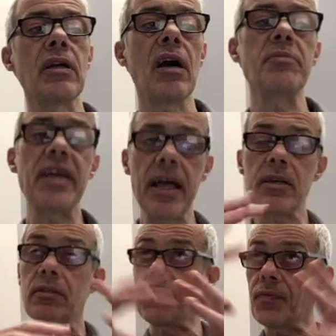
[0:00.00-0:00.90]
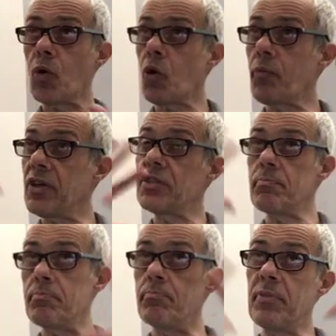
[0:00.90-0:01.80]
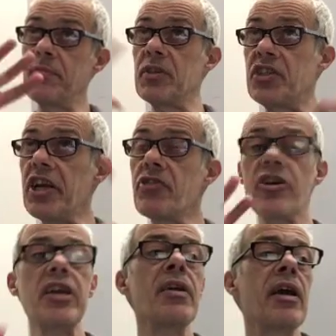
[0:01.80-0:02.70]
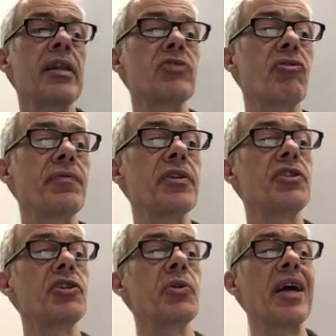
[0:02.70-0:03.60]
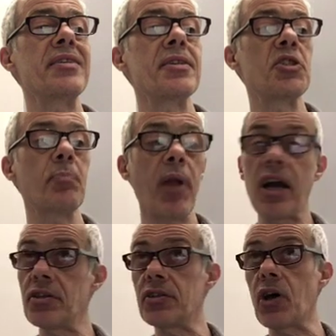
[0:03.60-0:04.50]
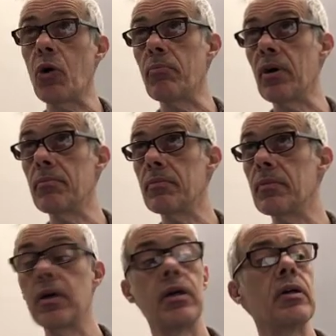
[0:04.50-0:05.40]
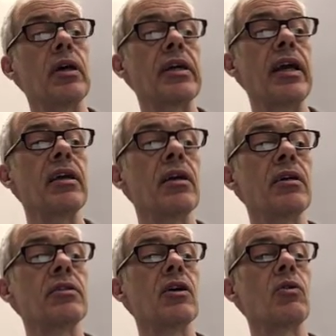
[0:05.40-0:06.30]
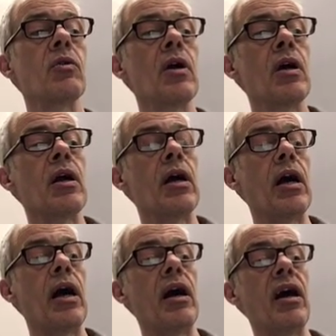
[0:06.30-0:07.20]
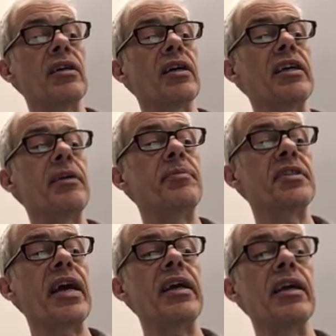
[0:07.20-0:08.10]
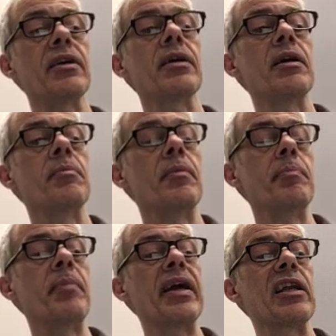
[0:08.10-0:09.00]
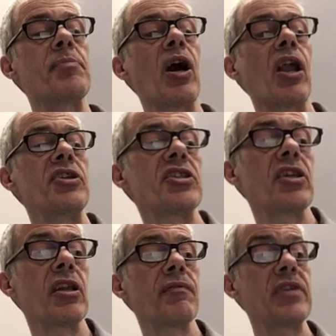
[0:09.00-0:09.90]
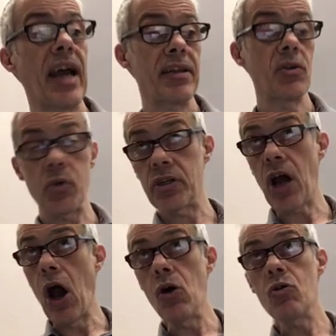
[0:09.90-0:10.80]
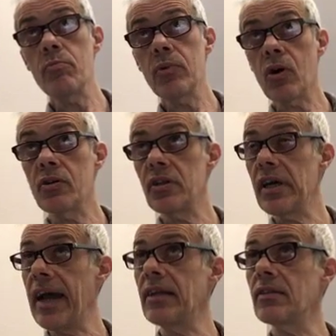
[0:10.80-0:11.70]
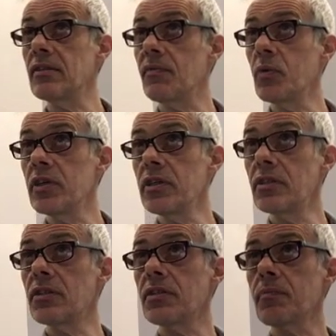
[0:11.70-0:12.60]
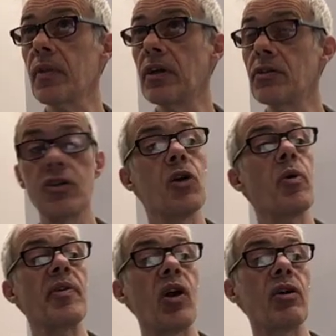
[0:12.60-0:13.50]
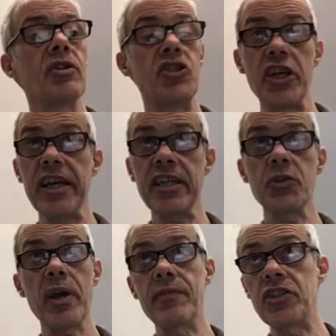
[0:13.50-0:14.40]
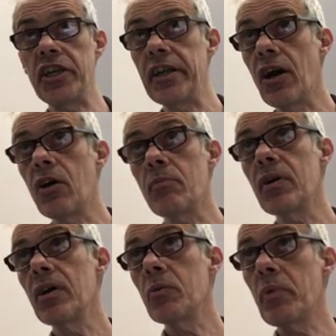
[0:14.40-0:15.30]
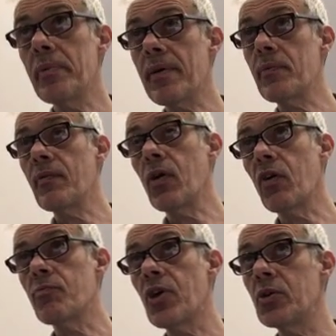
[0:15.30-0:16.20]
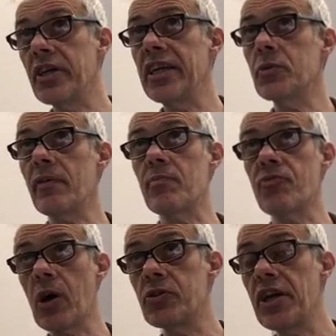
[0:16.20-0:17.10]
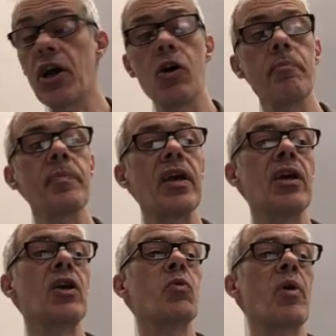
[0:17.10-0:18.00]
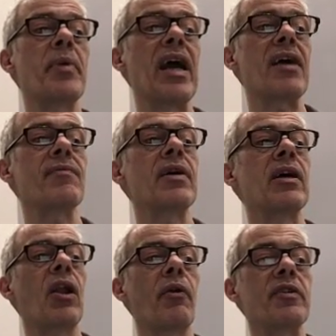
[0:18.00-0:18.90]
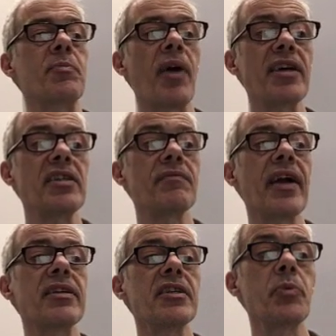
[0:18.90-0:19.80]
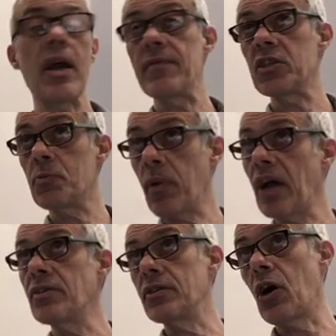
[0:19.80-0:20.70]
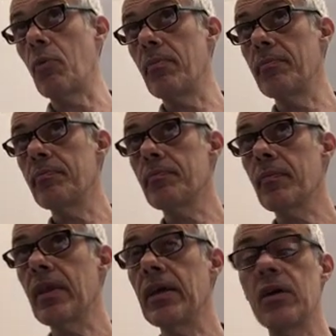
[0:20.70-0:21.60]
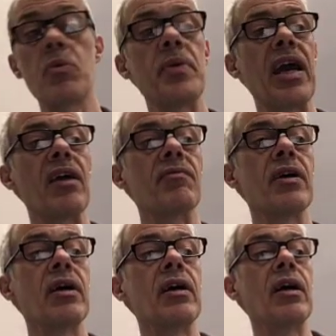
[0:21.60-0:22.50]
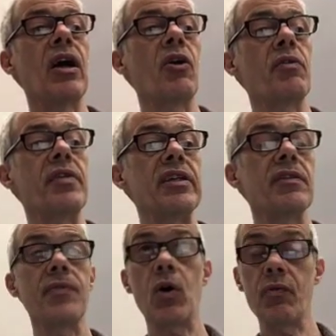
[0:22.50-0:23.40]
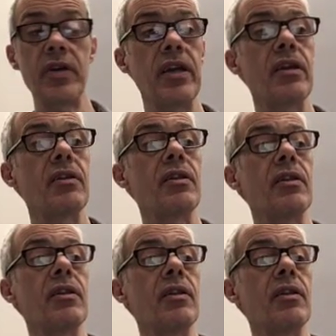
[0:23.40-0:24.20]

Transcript: come together to form this bit of machinery that's referred to as a spliceosome. Okay? So, as I keep saying, molecular biologists love to add the word "ome" onto the ends of words. So when we've got a lot of genes, we have a genome. When we have a lot of proteins, we have a proteome. When we have a lot of splicing factors, we have a spliceosome. And when we have a lot of things involved in,